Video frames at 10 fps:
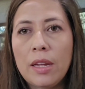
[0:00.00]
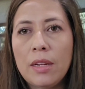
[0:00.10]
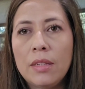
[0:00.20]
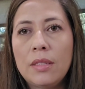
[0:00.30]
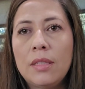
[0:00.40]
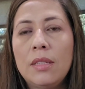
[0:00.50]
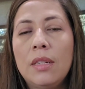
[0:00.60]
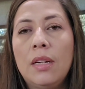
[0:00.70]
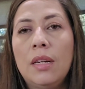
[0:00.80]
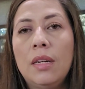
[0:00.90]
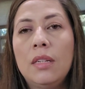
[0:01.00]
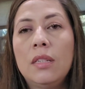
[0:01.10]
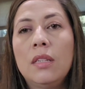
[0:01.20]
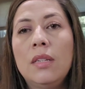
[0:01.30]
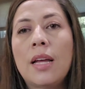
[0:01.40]
rings,
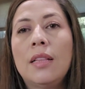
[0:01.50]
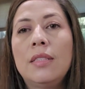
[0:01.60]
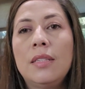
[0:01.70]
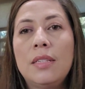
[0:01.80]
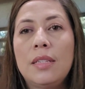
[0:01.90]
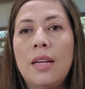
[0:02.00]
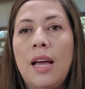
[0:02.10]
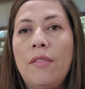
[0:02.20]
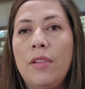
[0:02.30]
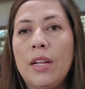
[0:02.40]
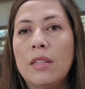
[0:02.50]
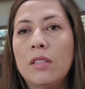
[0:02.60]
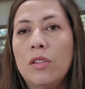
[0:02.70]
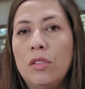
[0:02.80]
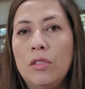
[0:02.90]
necklaces that have like
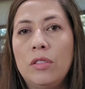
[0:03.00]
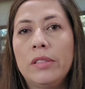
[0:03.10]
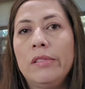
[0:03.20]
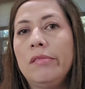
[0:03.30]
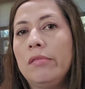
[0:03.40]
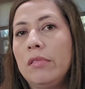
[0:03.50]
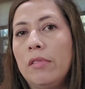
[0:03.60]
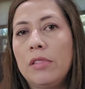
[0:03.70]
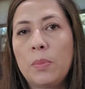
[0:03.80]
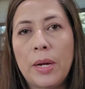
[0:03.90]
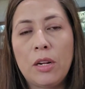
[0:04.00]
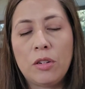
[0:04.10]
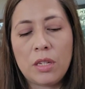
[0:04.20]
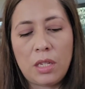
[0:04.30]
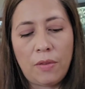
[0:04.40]
skulls and
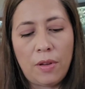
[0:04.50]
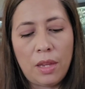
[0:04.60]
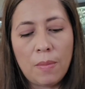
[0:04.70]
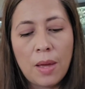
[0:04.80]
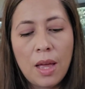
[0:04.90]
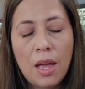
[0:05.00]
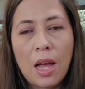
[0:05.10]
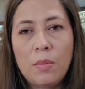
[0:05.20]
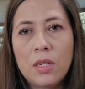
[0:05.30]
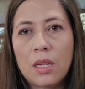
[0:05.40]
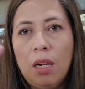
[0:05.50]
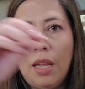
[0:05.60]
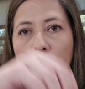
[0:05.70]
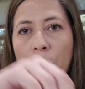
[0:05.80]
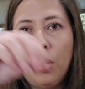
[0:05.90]
spiders and stuff on them. I'm just
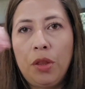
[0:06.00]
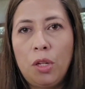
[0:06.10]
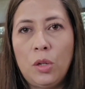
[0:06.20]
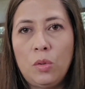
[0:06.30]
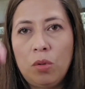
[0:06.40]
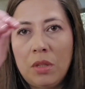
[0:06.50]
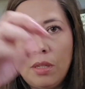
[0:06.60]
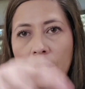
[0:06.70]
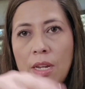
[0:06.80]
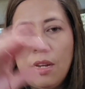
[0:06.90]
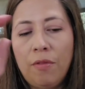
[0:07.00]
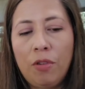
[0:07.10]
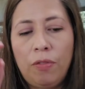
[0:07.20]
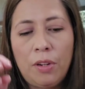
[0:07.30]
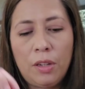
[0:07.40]
gonna like put those in
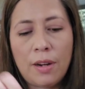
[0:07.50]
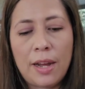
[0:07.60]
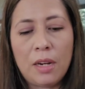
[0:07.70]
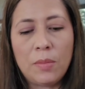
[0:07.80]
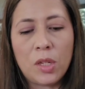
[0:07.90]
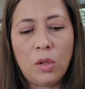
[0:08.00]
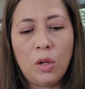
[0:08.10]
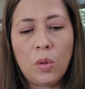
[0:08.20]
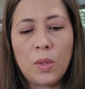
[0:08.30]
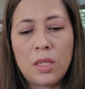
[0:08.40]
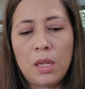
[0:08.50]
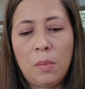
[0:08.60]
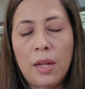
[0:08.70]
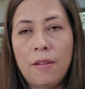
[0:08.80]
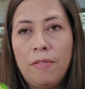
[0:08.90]
for filler items along with
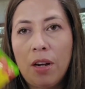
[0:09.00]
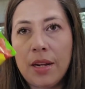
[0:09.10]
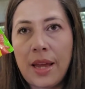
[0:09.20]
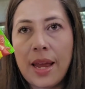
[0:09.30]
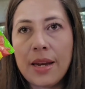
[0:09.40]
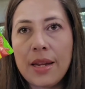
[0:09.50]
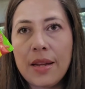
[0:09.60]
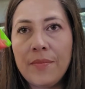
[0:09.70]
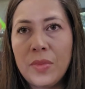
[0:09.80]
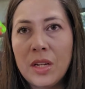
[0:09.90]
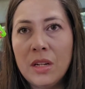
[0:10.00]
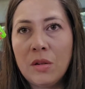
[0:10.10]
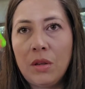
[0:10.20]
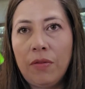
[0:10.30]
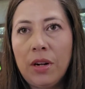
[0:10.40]
some like fun candy.
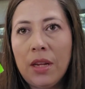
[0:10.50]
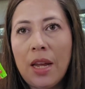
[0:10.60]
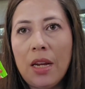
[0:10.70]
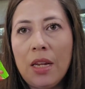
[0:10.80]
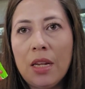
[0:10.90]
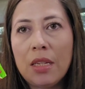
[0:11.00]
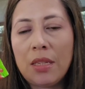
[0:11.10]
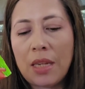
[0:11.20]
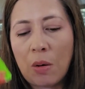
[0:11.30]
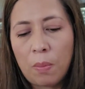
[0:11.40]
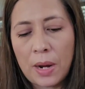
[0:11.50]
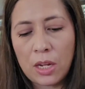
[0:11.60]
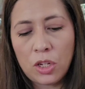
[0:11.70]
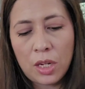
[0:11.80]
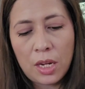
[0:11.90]
So the fun candy is Sour
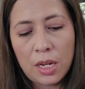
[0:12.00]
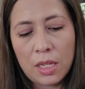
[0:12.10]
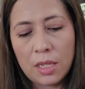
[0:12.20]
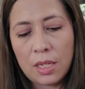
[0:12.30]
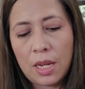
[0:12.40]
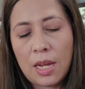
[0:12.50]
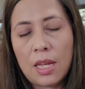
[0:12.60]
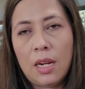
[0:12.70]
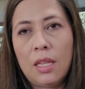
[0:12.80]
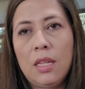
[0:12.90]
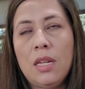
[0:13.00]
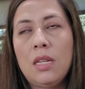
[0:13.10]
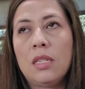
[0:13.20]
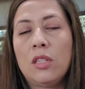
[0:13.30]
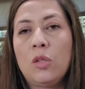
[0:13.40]
Patch Kids and
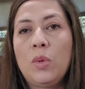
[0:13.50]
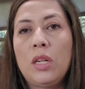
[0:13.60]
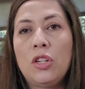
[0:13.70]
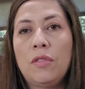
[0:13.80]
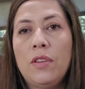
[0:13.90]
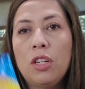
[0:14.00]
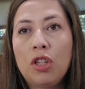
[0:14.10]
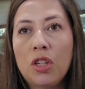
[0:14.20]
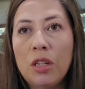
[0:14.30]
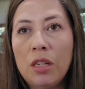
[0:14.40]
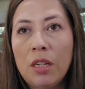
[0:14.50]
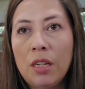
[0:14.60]
these Swedish fish.